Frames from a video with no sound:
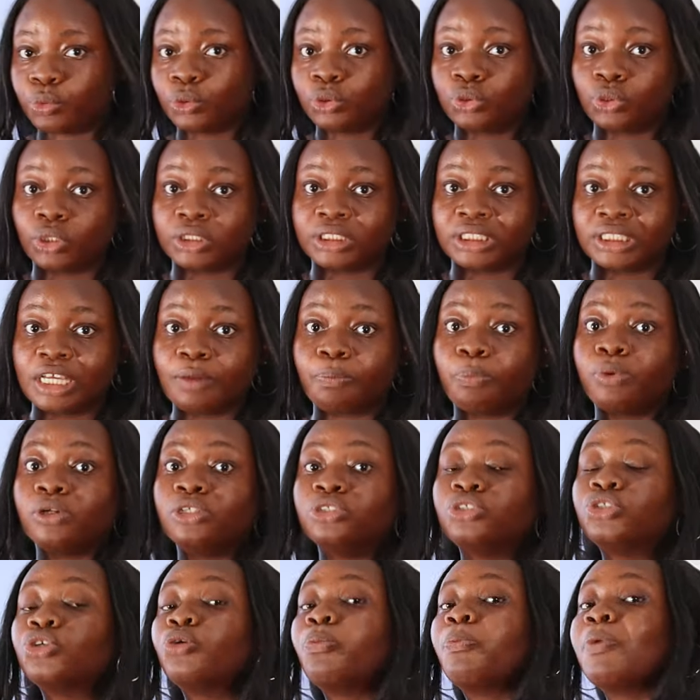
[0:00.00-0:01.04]
which was a
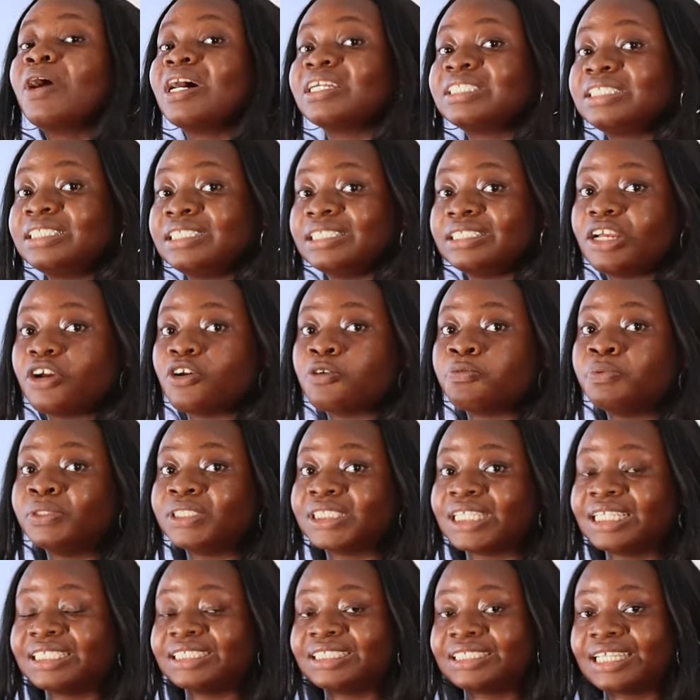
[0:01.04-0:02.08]
political party that
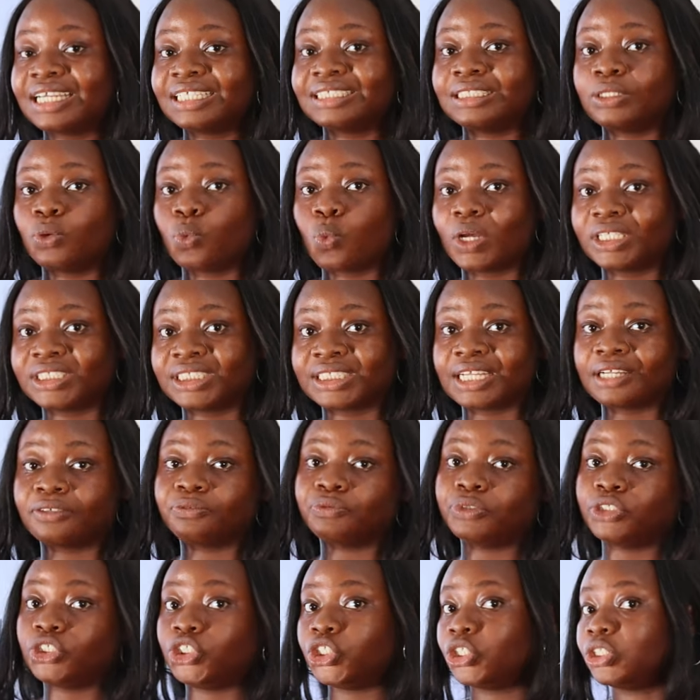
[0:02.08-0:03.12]
represented the
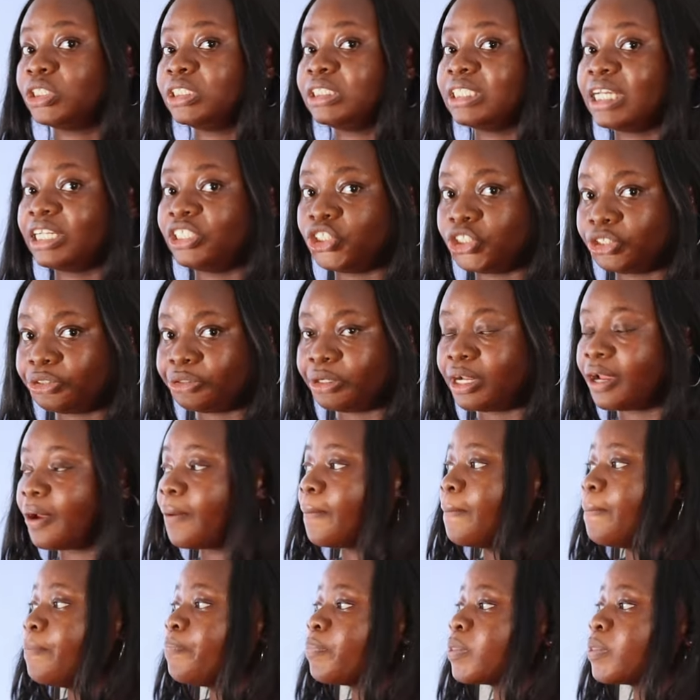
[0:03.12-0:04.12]
Western region in Nigeria,